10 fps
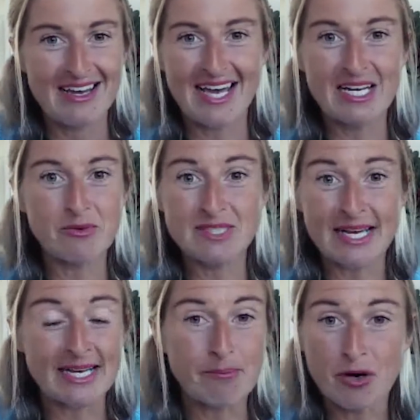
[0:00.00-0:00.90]
And it was
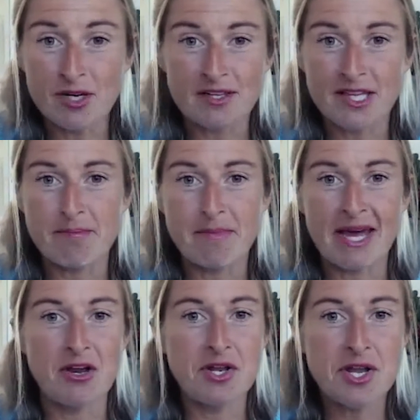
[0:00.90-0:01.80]
like a product that met
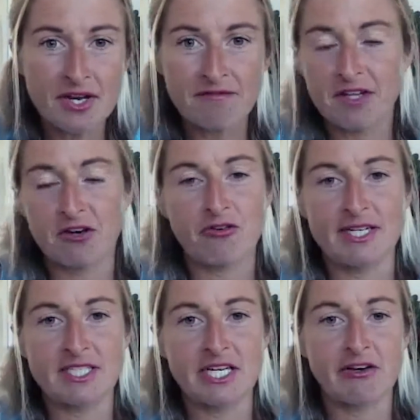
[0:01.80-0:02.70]
none of the
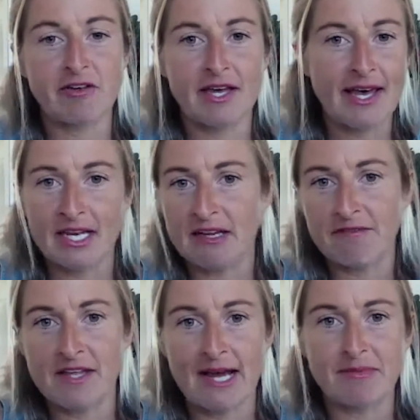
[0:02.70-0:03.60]
criteria that any of
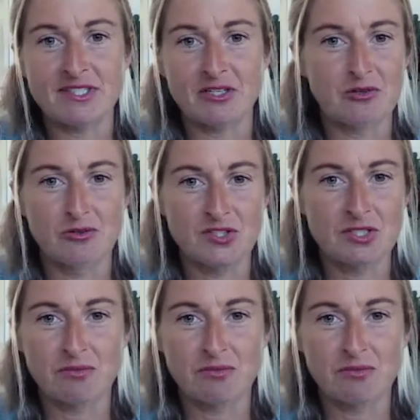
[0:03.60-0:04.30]
the Amazon courses